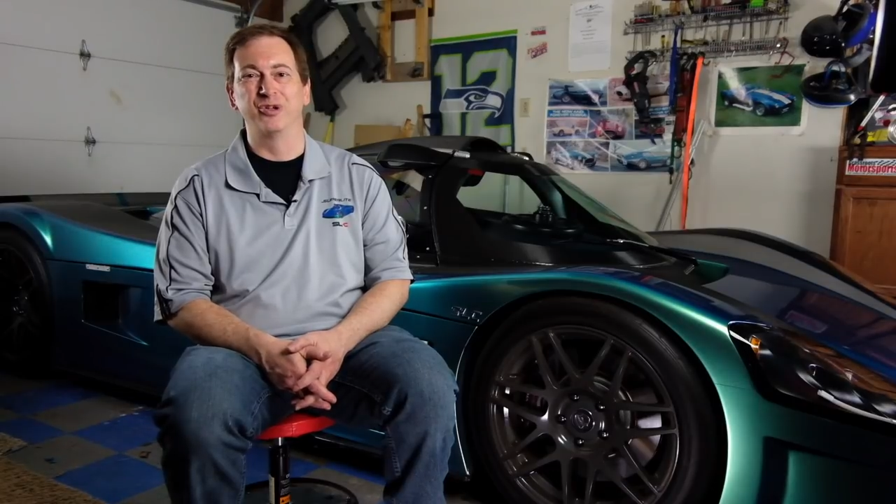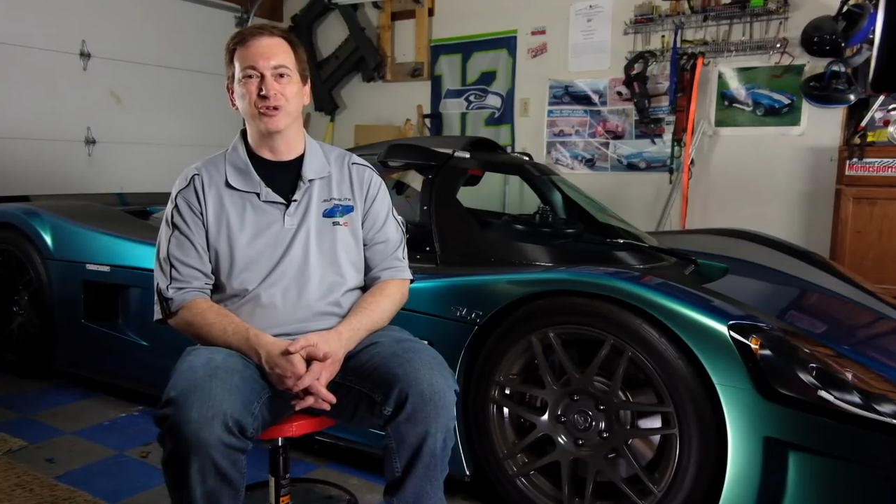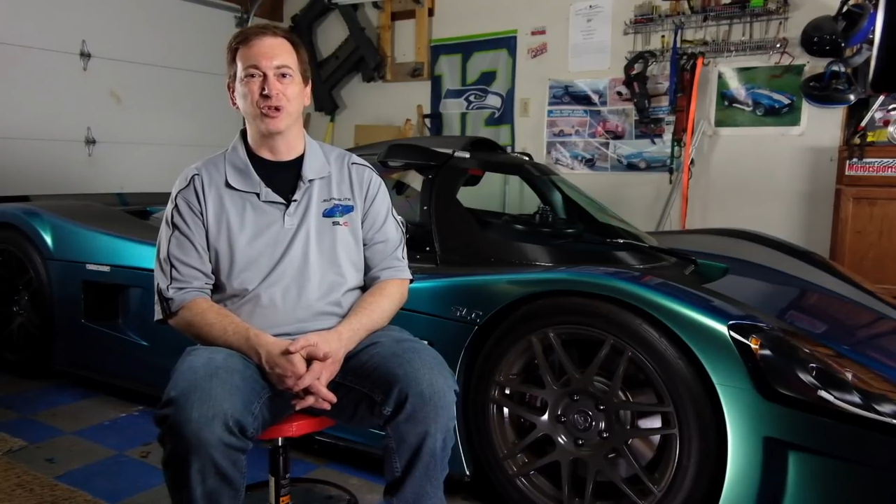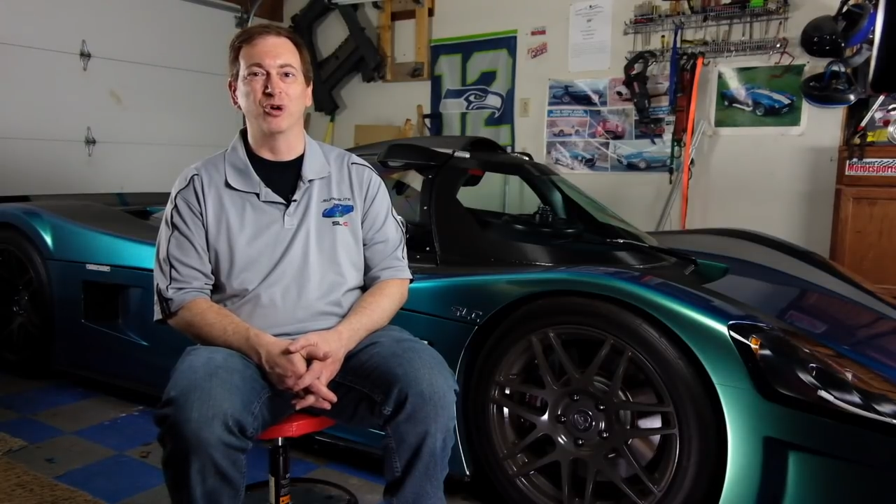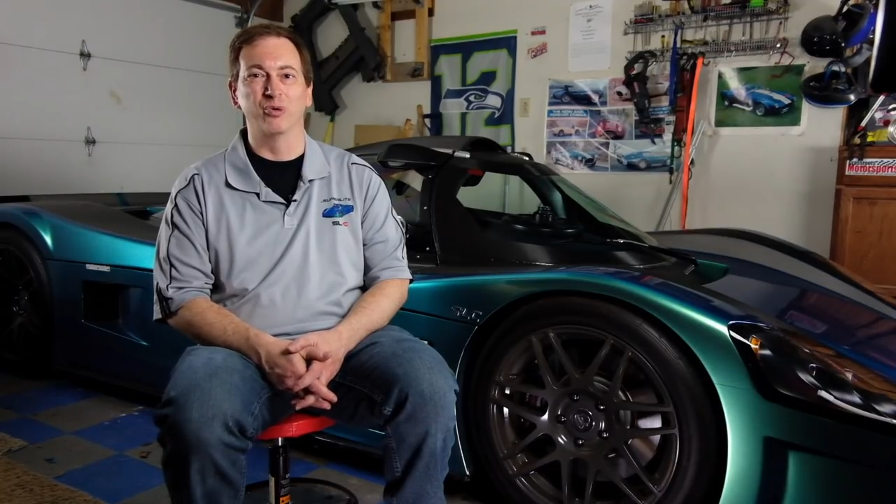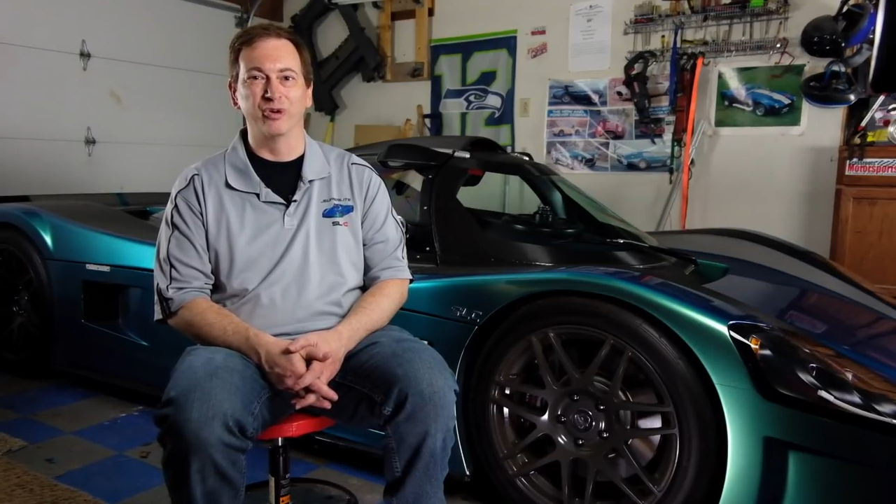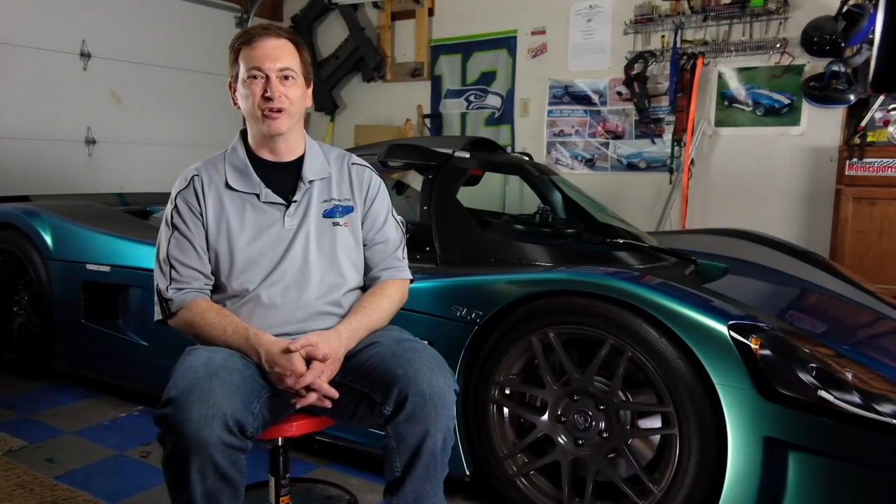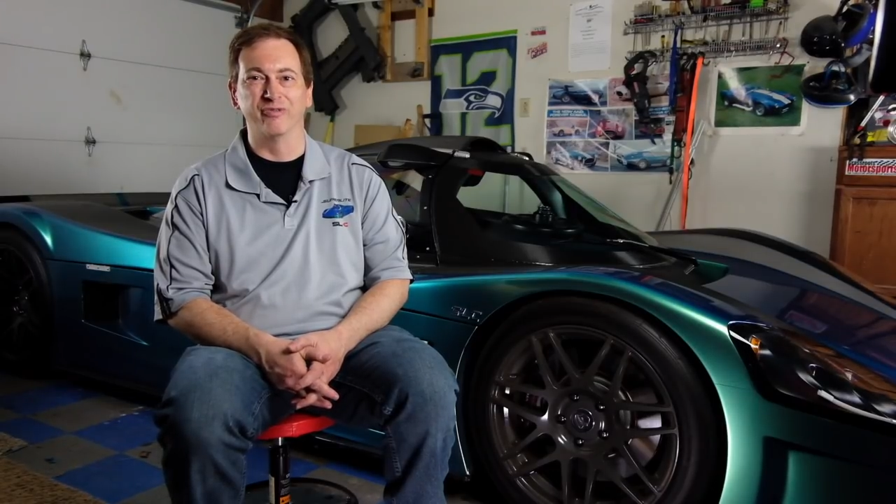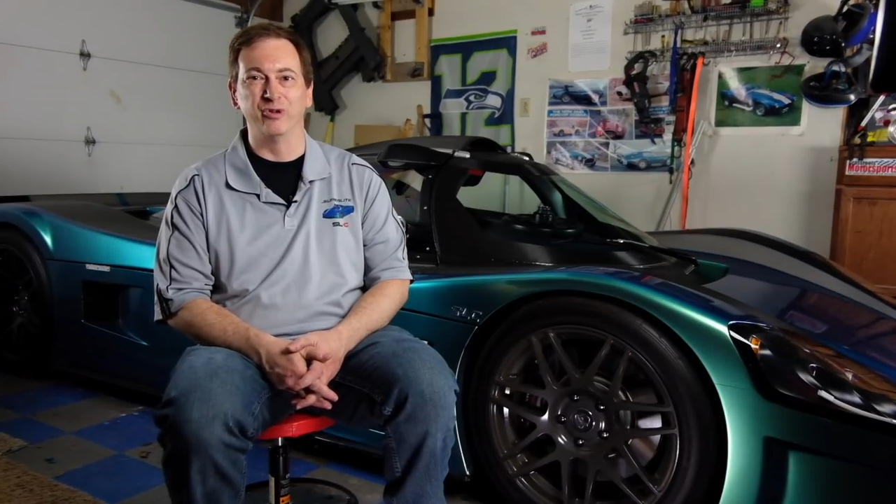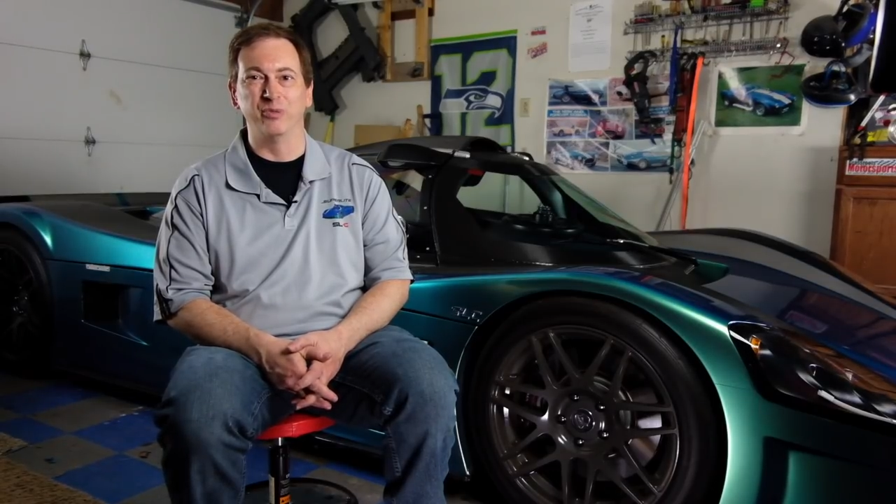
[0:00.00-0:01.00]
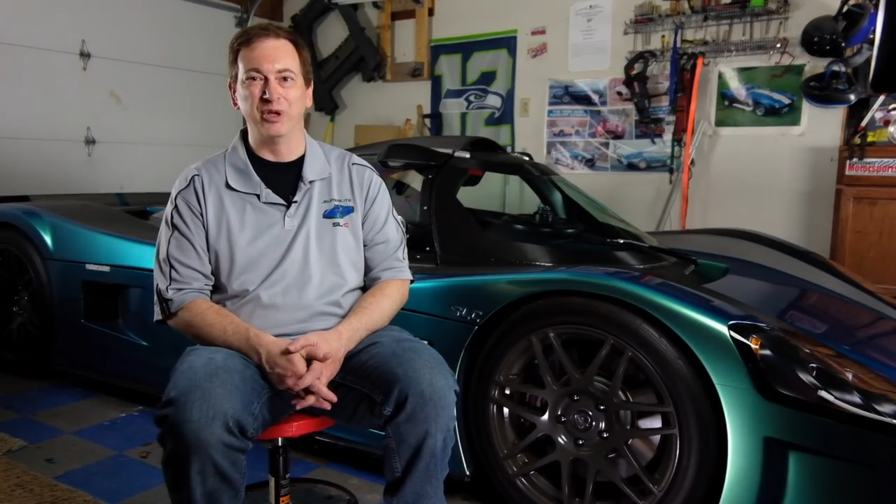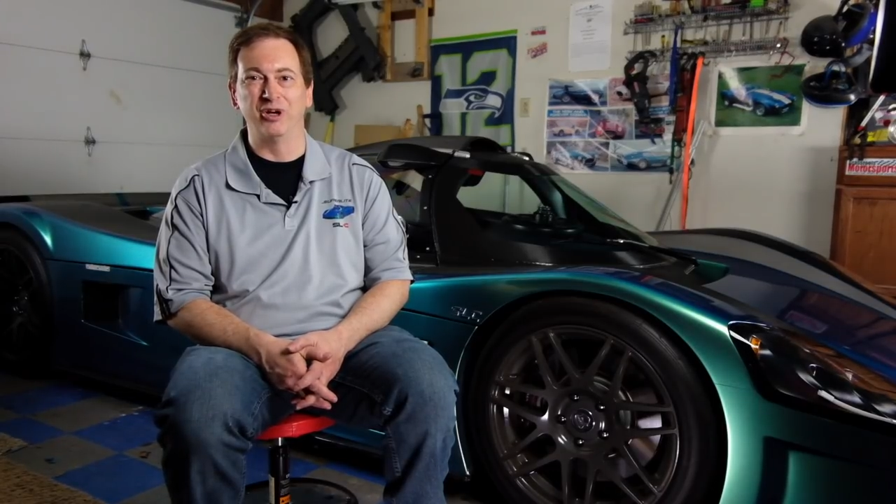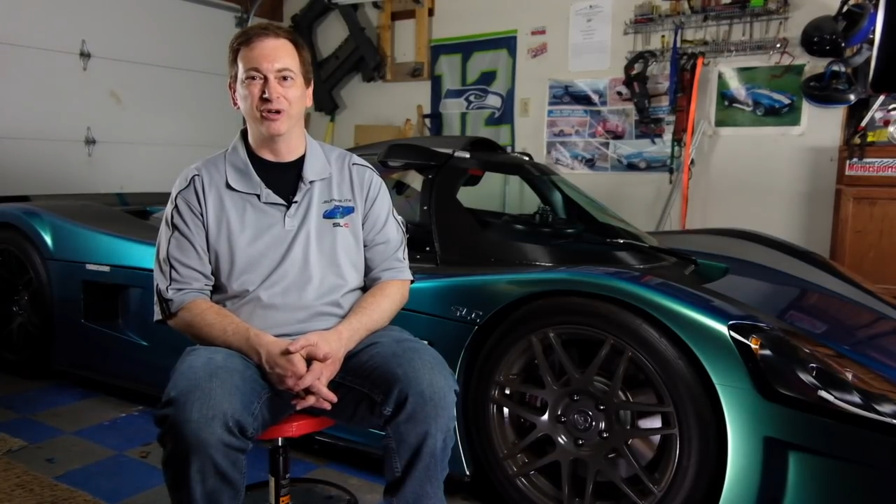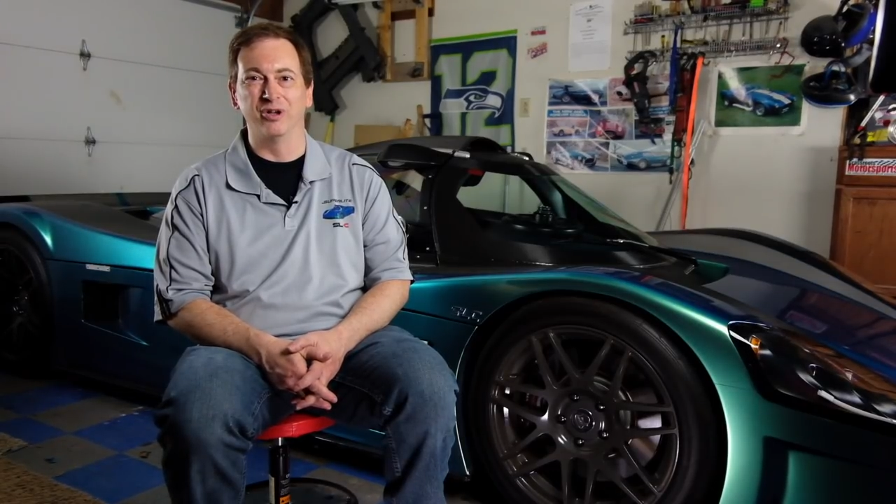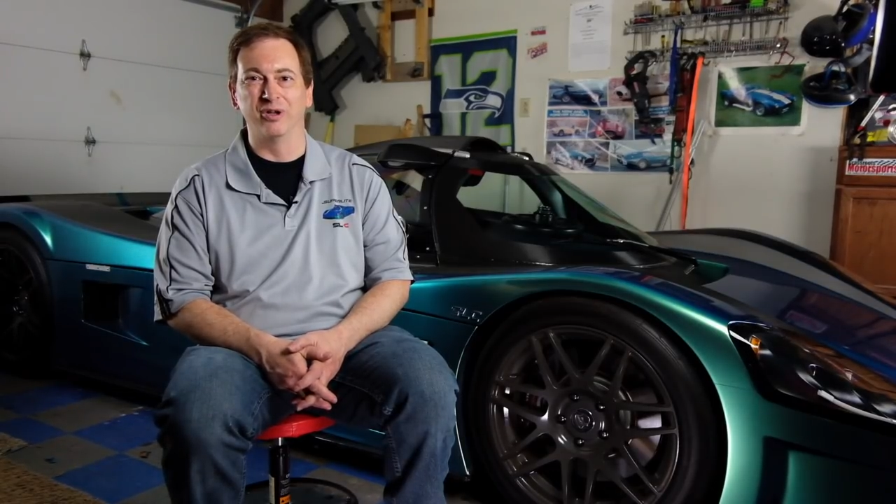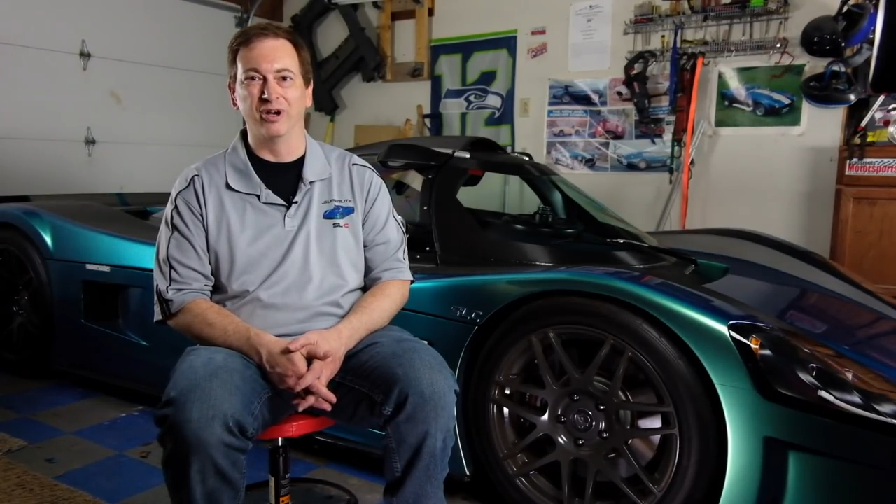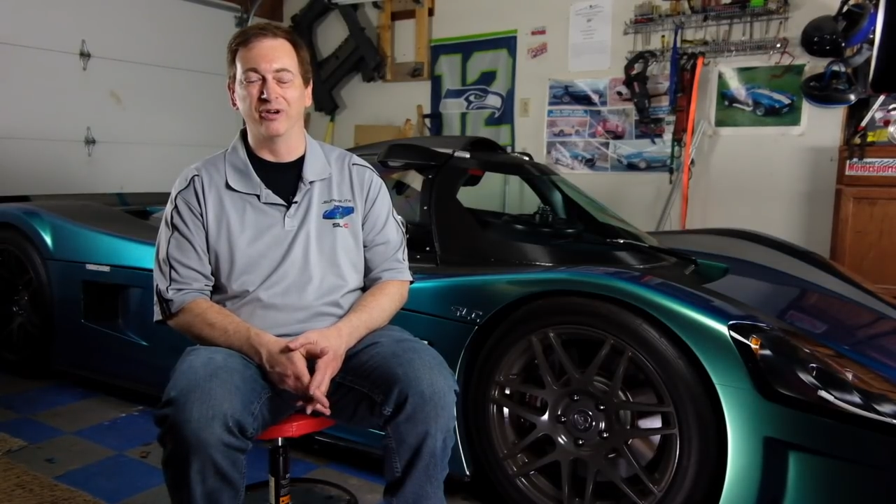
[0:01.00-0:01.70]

there's no rear view uh,